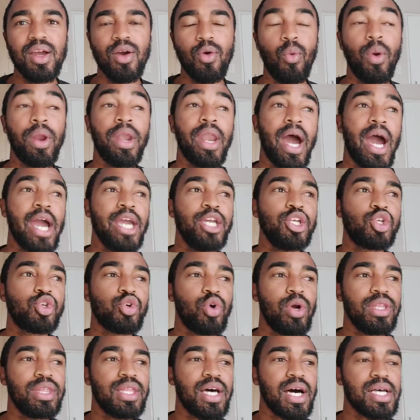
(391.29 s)
When I
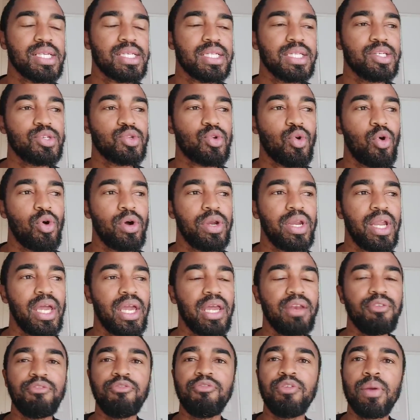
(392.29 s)
joined the Hustler's Corner
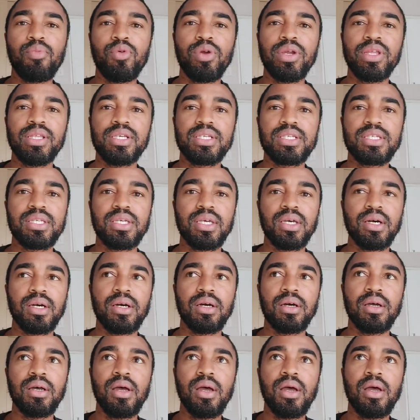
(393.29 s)
in February this
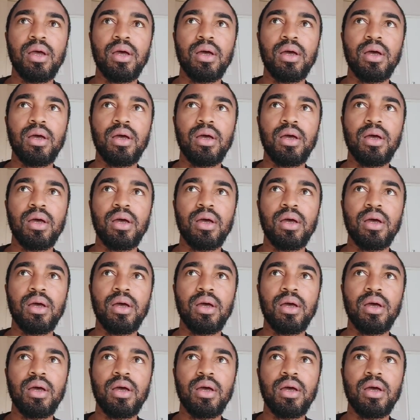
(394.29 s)
year,